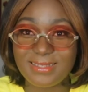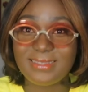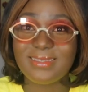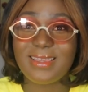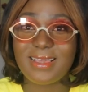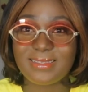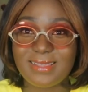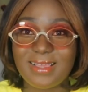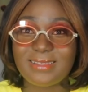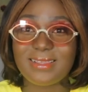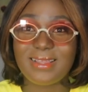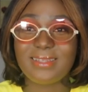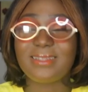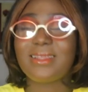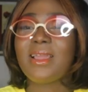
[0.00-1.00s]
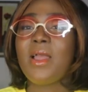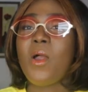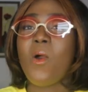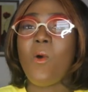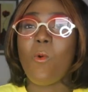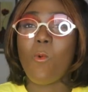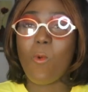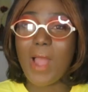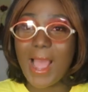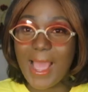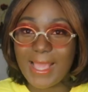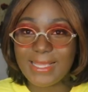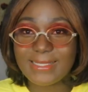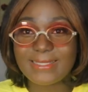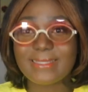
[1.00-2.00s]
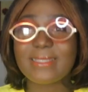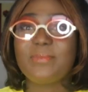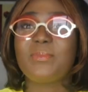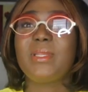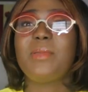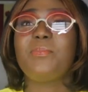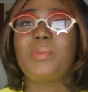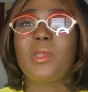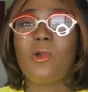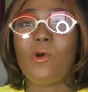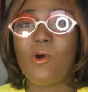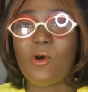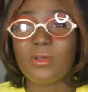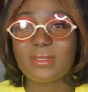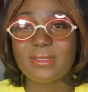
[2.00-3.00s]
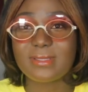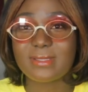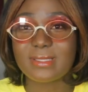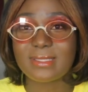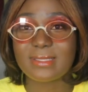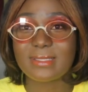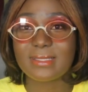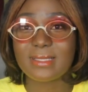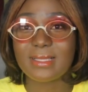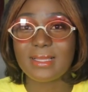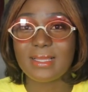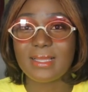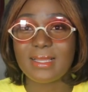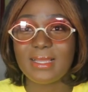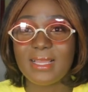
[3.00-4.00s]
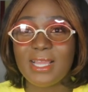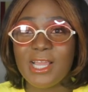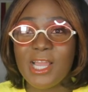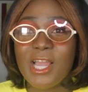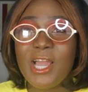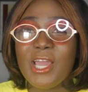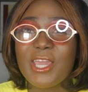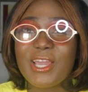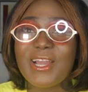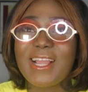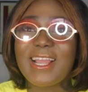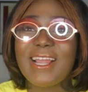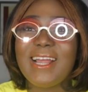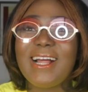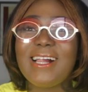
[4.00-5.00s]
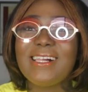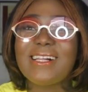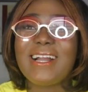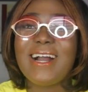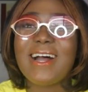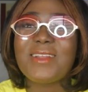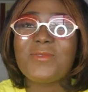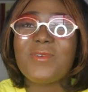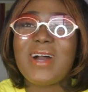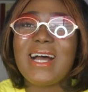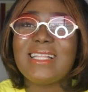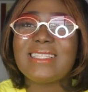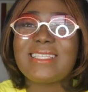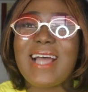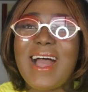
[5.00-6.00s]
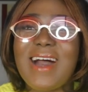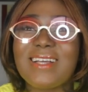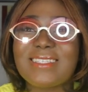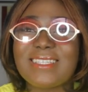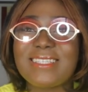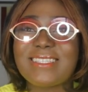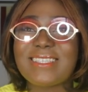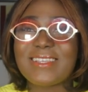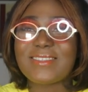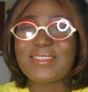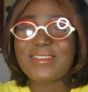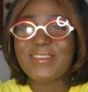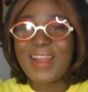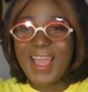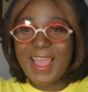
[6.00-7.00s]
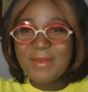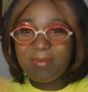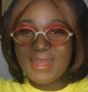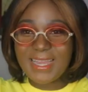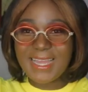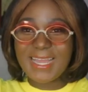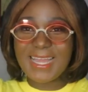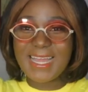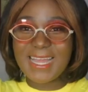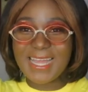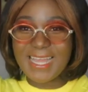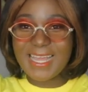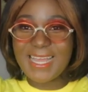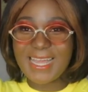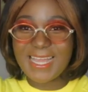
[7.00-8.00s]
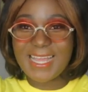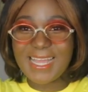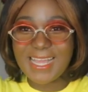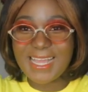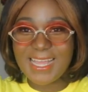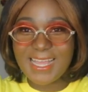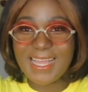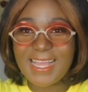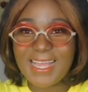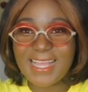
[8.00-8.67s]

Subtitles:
Yes, I said it. Why? Simply because your girl got 1,000 subscribers.